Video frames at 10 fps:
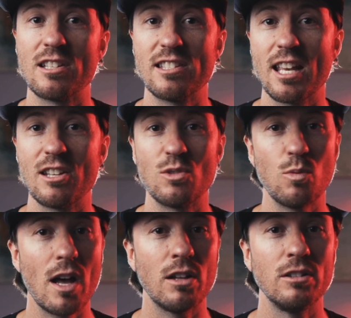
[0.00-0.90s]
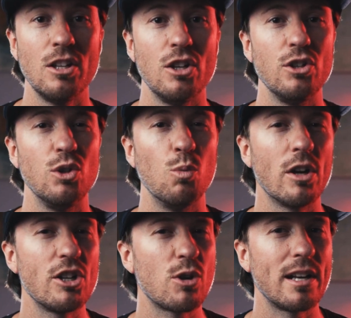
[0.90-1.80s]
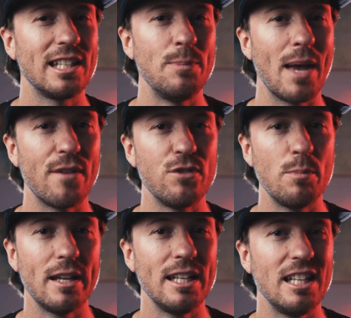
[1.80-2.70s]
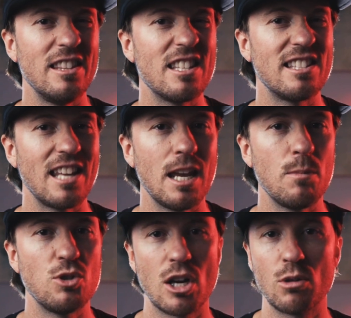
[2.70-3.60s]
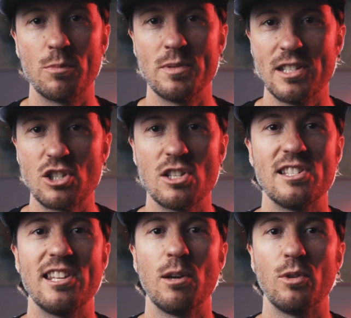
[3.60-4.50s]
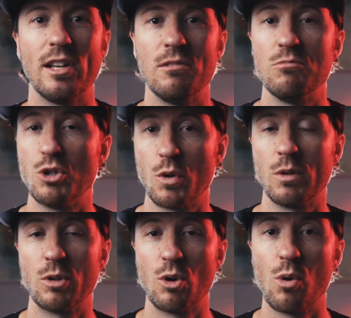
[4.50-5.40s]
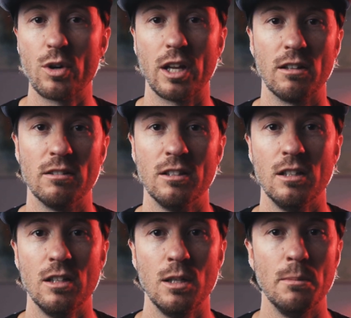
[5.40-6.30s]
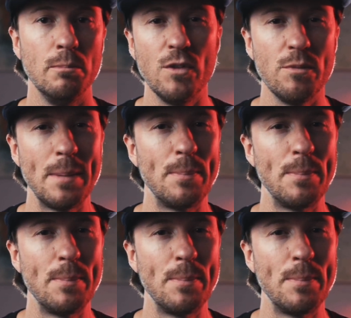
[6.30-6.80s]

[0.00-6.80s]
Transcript: on set as well, you want to try to keep everybody in the same general positions they were in during recording. Moving